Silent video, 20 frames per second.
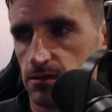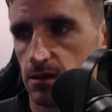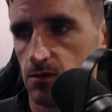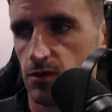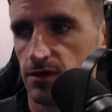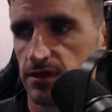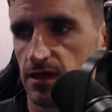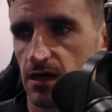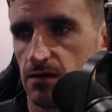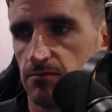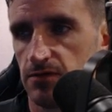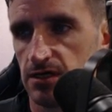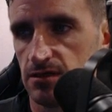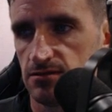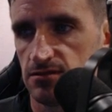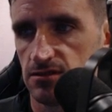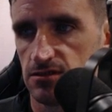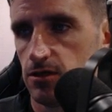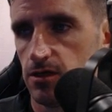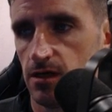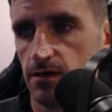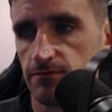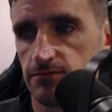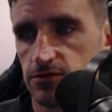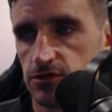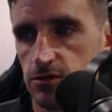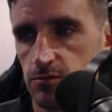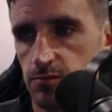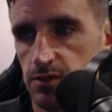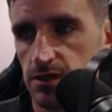And what that means is you have
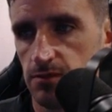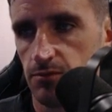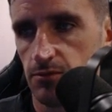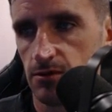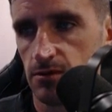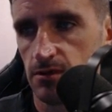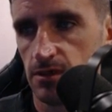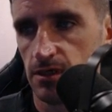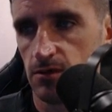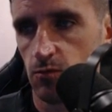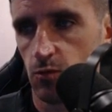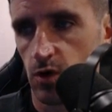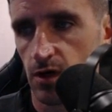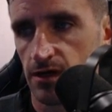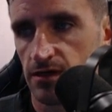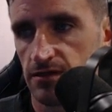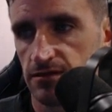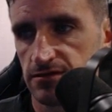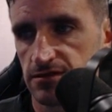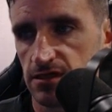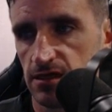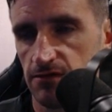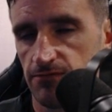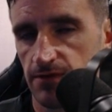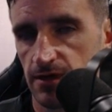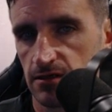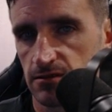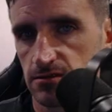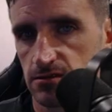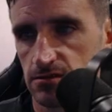2 people in one of the safe
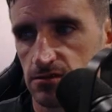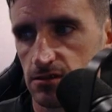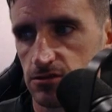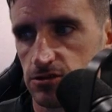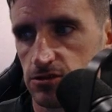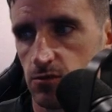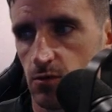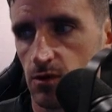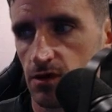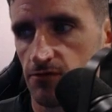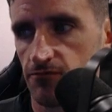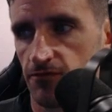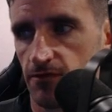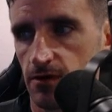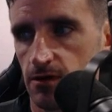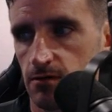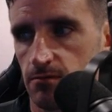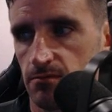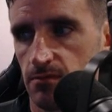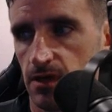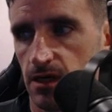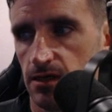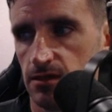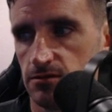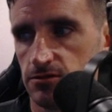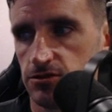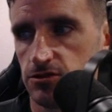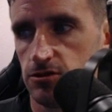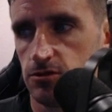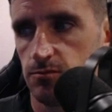houses that you want to farm
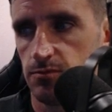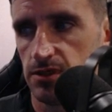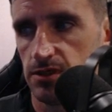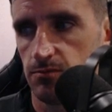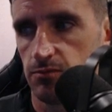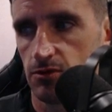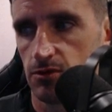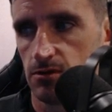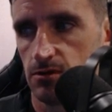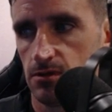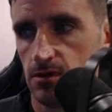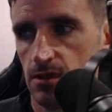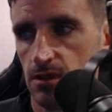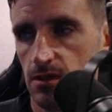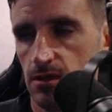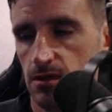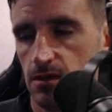and 2 people